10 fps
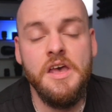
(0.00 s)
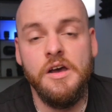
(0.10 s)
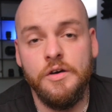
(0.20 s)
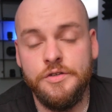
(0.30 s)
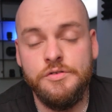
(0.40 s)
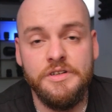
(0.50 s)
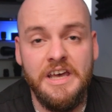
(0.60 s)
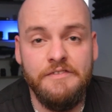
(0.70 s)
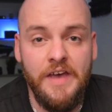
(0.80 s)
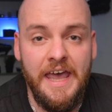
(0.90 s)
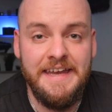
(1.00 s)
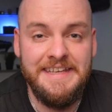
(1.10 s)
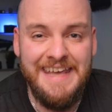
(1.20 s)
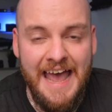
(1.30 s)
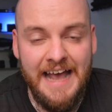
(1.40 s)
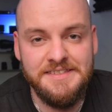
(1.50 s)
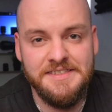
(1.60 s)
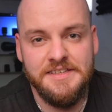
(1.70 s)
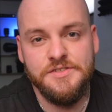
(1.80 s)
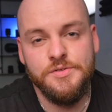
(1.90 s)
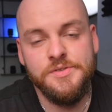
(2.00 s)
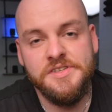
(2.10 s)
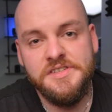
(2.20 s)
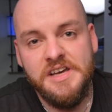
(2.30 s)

or you don't have any access to this